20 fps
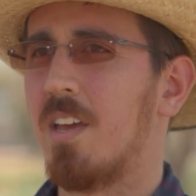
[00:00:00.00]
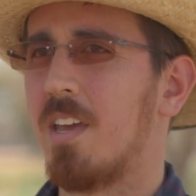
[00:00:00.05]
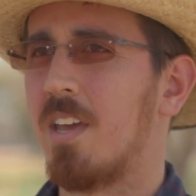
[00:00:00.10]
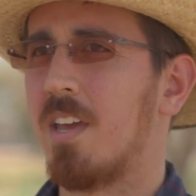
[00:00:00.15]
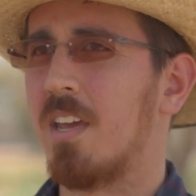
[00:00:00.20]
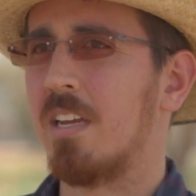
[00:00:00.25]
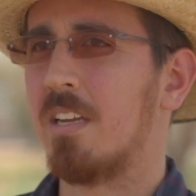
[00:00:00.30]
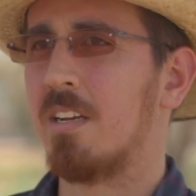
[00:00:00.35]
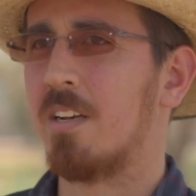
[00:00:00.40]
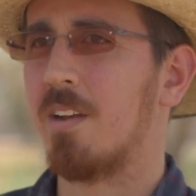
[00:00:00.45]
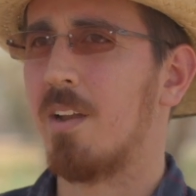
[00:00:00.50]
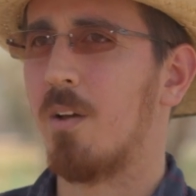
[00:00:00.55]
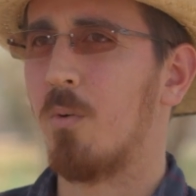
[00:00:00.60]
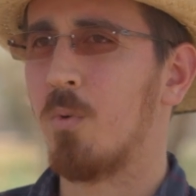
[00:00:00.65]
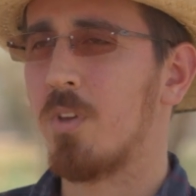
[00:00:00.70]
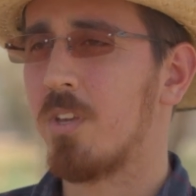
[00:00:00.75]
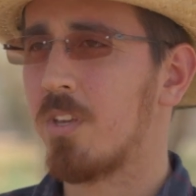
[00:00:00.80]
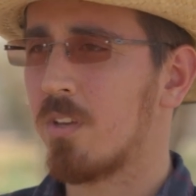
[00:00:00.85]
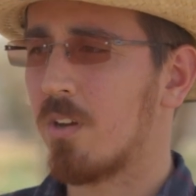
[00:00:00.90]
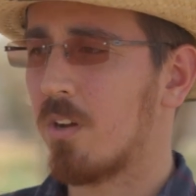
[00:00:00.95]
And
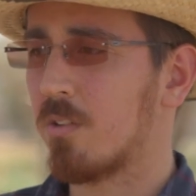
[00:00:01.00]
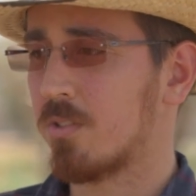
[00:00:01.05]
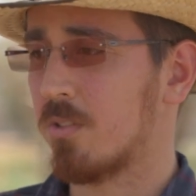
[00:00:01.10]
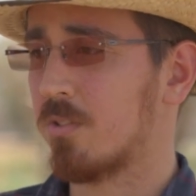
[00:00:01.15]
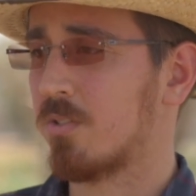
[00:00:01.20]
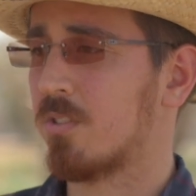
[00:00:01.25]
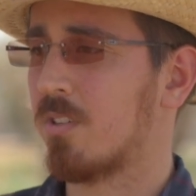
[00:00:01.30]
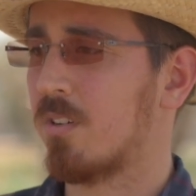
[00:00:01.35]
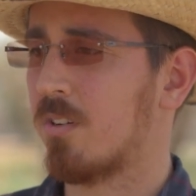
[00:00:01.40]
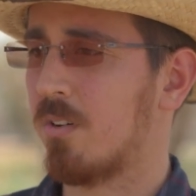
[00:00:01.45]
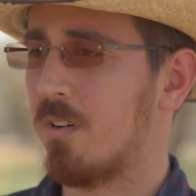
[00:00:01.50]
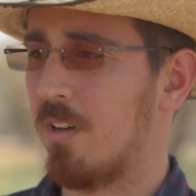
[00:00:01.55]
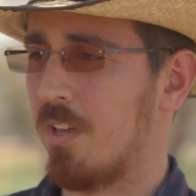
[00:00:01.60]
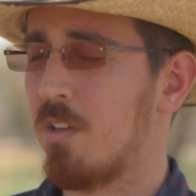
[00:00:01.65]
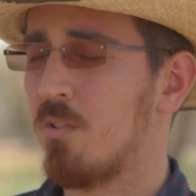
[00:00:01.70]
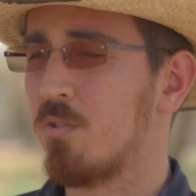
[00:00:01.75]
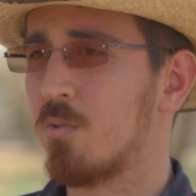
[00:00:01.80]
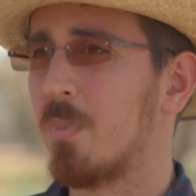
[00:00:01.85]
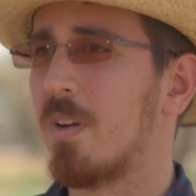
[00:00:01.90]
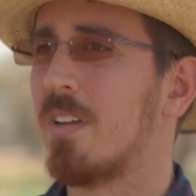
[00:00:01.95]
we also saw
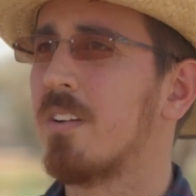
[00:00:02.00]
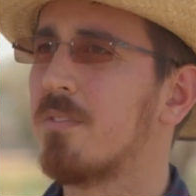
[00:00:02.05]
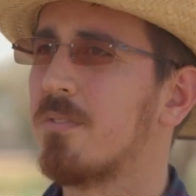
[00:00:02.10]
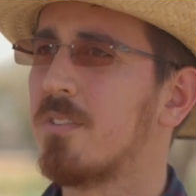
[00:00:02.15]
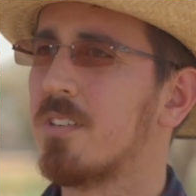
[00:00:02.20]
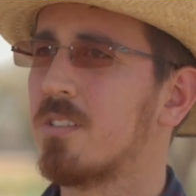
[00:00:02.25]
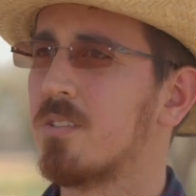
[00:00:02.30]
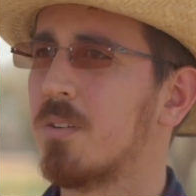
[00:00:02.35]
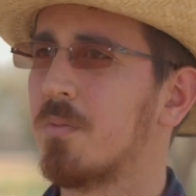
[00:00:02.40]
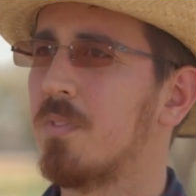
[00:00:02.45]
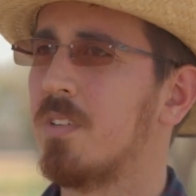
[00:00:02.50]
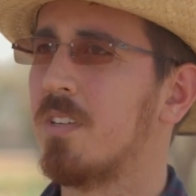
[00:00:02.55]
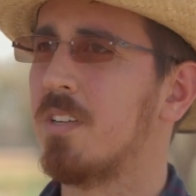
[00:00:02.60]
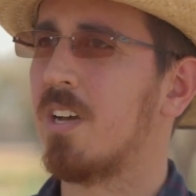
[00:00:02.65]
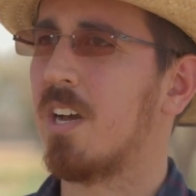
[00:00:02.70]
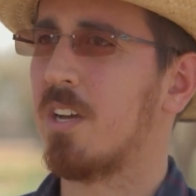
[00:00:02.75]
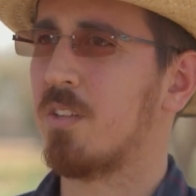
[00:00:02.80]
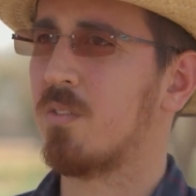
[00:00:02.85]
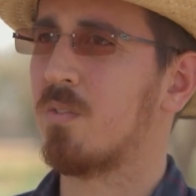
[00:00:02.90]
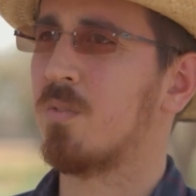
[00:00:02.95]
huge benefits of
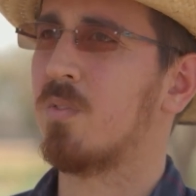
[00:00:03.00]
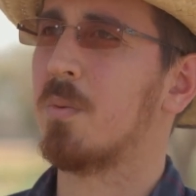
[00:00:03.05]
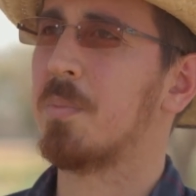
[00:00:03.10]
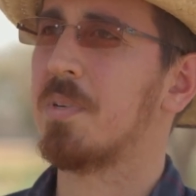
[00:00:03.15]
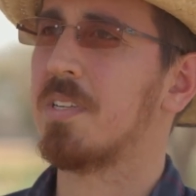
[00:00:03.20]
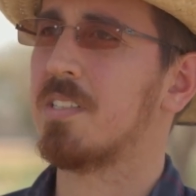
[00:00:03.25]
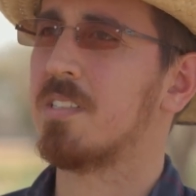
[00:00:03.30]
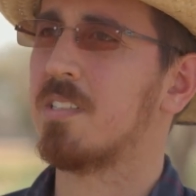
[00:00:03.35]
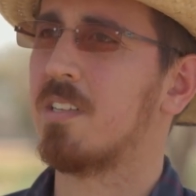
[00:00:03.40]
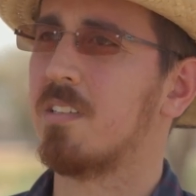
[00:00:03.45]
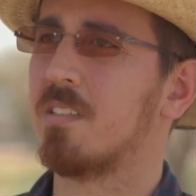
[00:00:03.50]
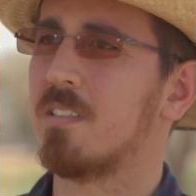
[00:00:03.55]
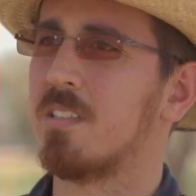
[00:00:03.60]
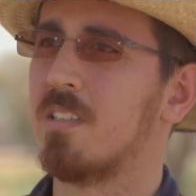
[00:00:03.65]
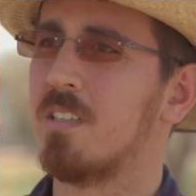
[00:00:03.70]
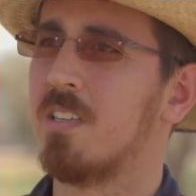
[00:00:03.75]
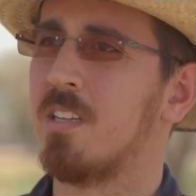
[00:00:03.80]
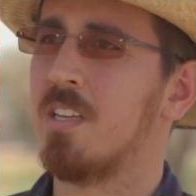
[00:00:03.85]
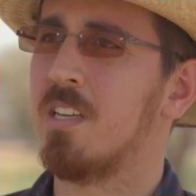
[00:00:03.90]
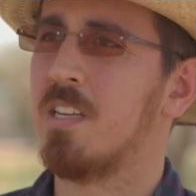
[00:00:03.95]
the hydrophobic sand.
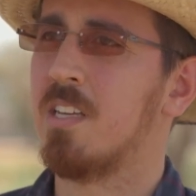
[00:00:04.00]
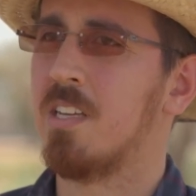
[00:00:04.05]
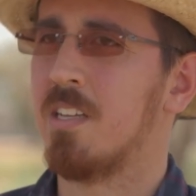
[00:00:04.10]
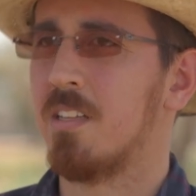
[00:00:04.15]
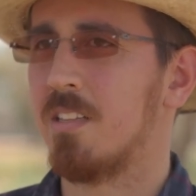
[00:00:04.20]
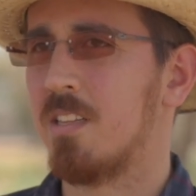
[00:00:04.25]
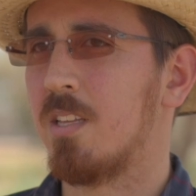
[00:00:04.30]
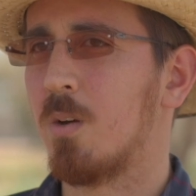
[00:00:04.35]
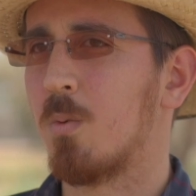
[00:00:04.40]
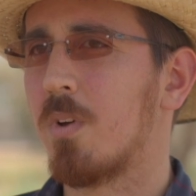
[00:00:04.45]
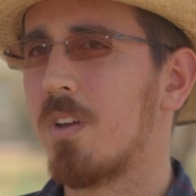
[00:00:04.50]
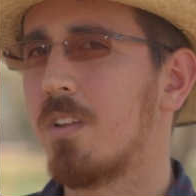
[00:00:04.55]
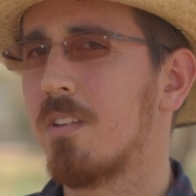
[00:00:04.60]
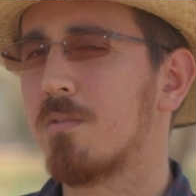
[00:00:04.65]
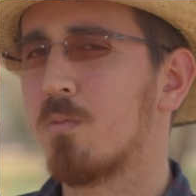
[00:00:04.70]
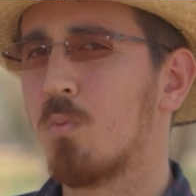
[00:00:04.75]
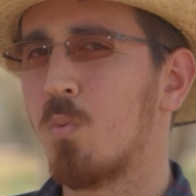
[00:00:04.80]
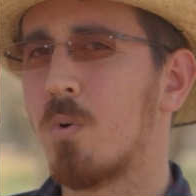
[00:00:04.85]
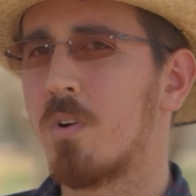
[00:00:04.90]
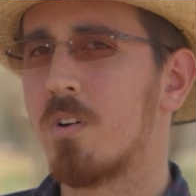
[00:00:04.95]
The way
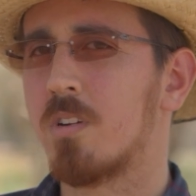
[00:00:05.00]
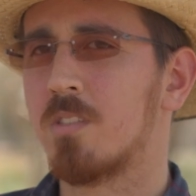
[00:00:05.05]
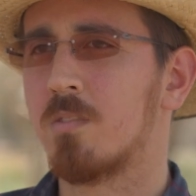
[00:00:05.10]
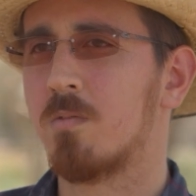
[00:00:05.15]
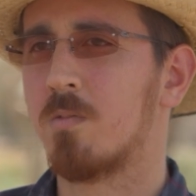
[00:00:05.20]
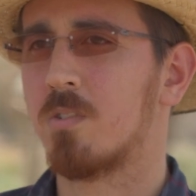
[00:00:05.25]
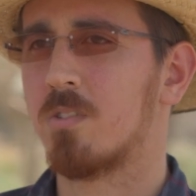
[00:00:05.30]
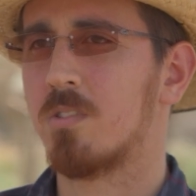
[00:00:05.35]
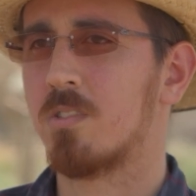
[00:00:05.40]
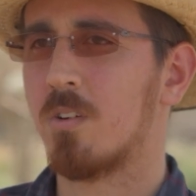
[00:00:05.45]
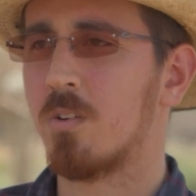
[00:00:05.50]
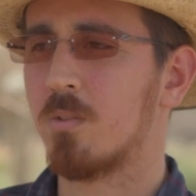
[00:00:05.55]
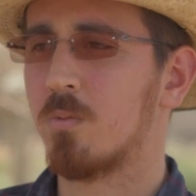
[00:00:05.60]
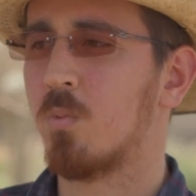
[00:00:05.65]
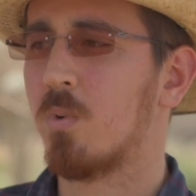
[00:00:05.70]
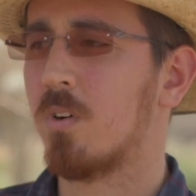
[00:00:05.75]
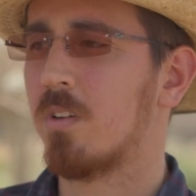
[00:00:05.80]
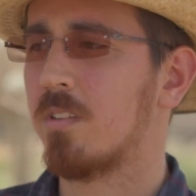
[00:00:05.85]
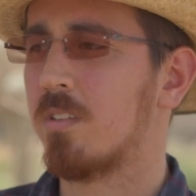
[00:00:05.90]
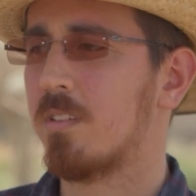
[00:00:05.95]
it works for salt
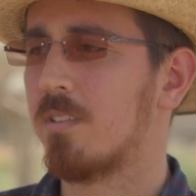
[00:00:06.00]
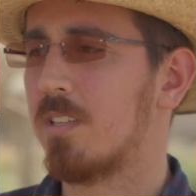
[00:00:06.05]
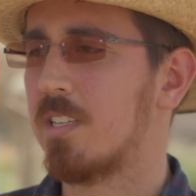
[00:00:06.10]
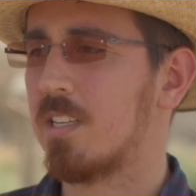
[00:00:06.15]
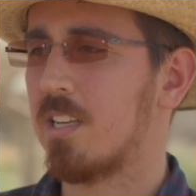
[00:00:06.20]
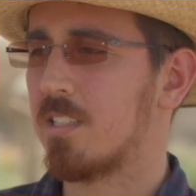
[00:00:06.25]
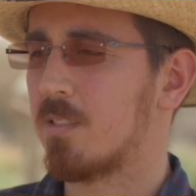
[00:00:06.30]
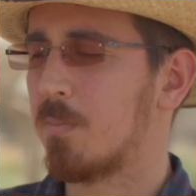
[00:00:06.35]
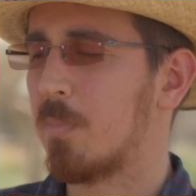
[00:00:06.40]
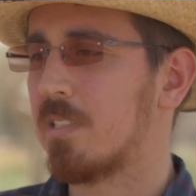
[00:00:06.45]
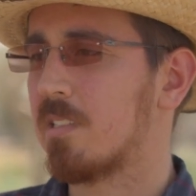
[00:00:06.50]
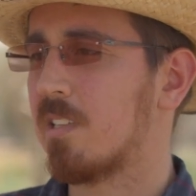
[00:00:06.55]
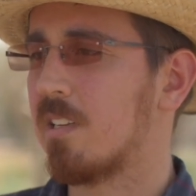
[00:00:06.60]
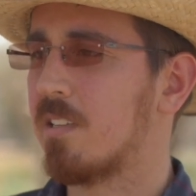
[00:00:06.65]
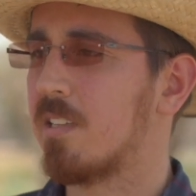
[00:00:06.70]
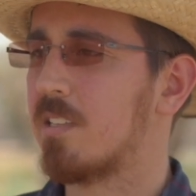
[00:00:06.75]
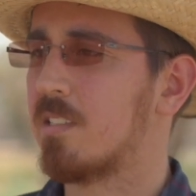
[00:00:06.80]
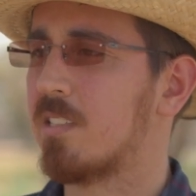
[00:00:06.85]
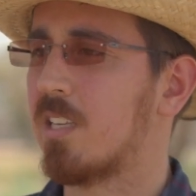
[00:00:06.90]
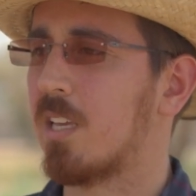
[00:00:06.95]
water, it's basically
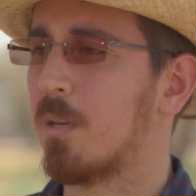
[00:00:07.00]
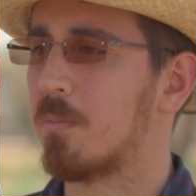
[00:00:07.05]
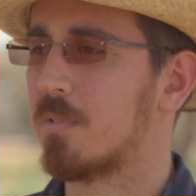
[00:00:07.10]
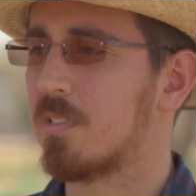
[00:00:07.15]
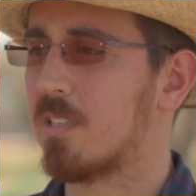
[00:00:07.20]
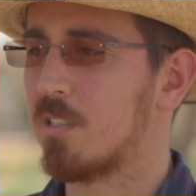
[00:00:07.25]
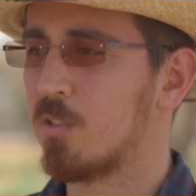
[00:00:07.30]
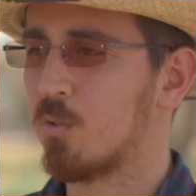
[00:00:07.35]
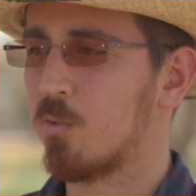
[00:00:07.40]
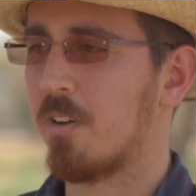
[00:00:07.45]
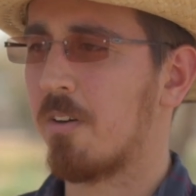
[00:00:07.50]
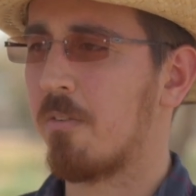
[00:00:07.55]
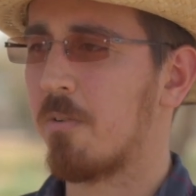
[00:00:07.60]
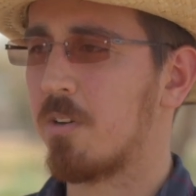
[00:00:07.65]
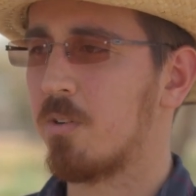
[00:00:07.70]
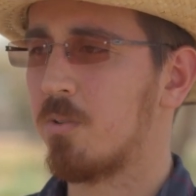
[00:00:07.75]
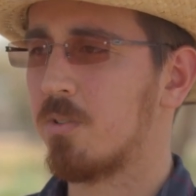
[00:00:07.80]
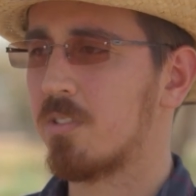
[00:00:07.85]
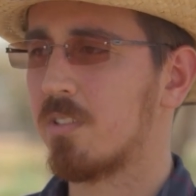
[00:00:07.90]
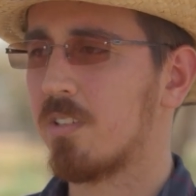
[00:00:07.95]
the same. Since we are
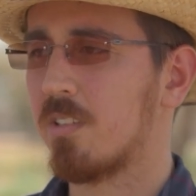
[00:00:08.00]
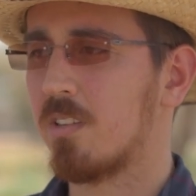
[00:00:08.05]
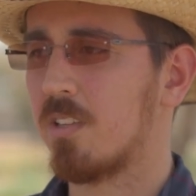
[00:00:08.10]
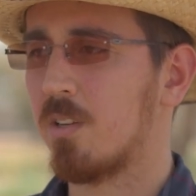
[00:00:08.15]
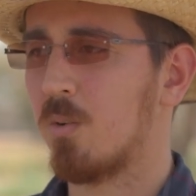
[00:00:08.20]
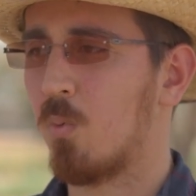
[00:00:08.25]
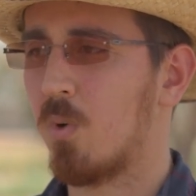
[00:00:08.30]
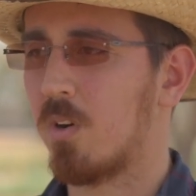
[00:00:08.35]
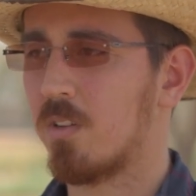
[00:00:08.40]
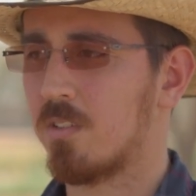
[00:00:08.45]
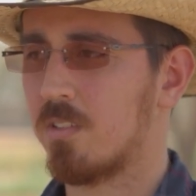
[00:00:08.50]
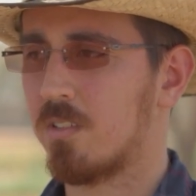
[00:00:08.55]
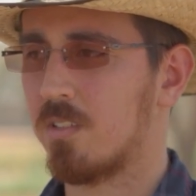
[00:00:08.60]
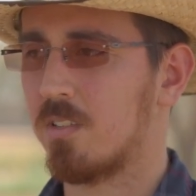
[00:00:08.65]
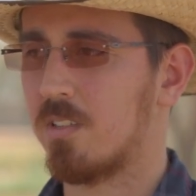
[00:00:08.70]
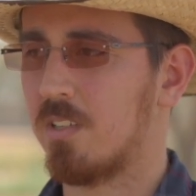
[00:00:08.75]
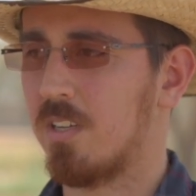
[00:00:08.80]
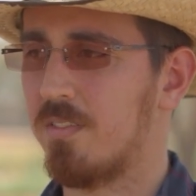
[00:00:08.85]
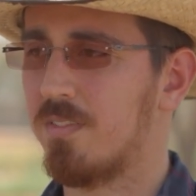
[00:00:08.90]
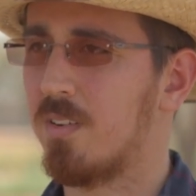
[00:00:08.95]
reducing the
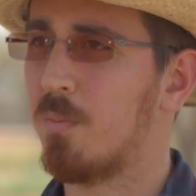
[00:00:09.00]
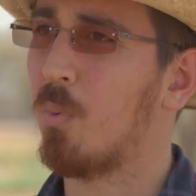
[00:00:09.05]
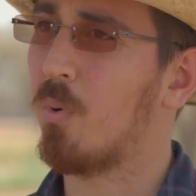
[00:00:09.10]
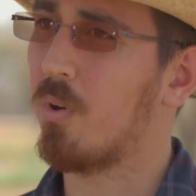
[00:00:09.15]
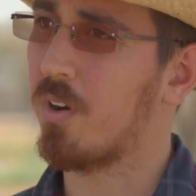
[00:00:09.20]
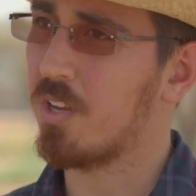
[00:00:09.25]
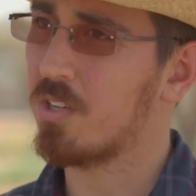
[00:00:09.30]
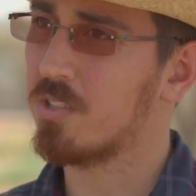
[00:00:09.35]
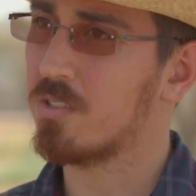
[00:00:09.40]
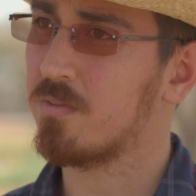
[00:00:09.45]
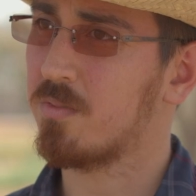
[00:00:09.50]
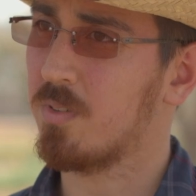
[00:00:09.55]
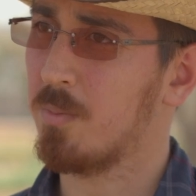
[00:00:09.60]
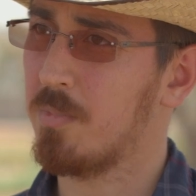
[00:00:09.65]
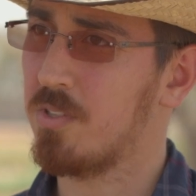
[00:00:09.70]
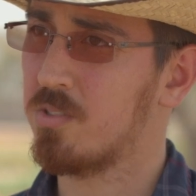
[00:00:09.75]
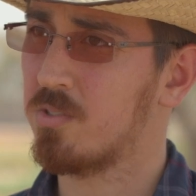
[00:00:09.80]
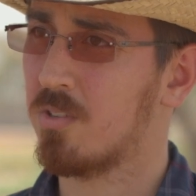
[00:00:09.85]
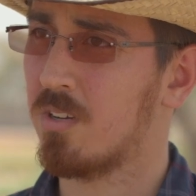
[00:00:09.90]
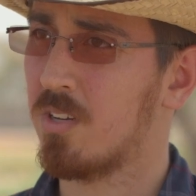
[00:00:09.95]
water evaporation from
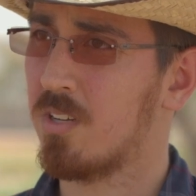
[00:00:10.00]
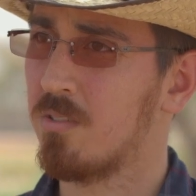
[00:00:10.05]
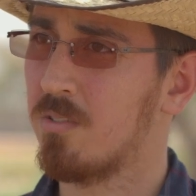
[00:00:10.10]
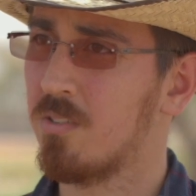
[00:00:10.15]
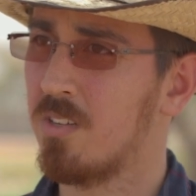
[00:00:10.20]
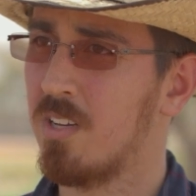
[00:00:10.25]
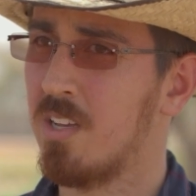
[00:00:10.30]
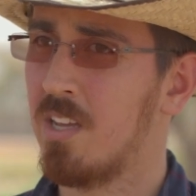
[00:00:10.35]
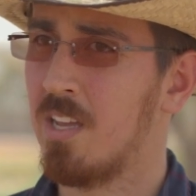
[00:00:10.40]
the soil,